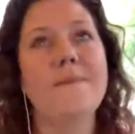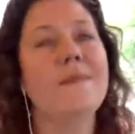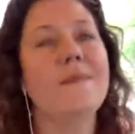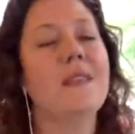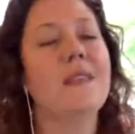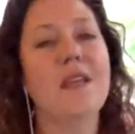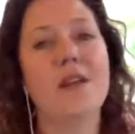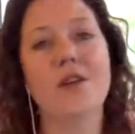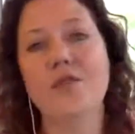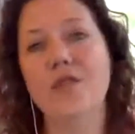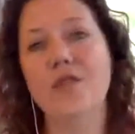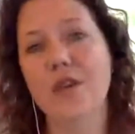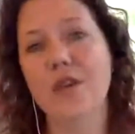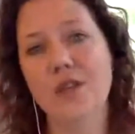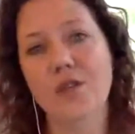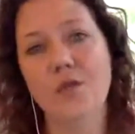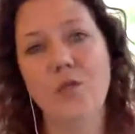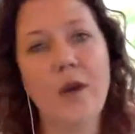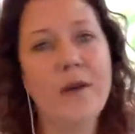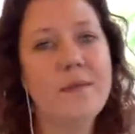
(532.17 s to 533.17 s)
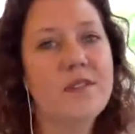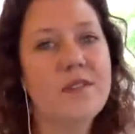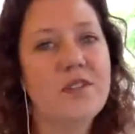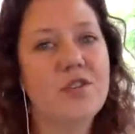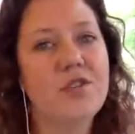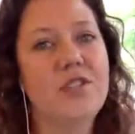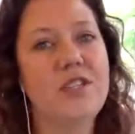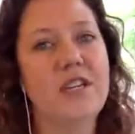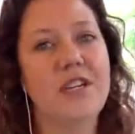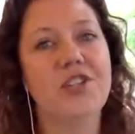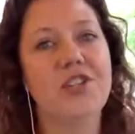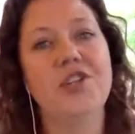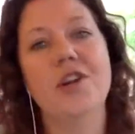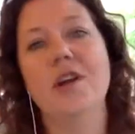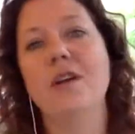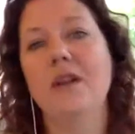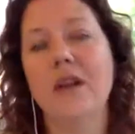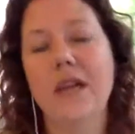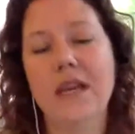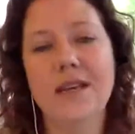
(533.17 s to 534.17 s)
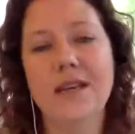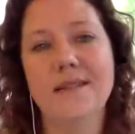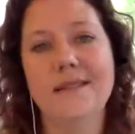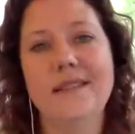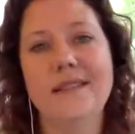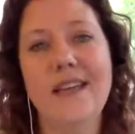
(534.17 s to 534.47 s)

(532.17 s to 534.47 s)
the Webster's Dictionary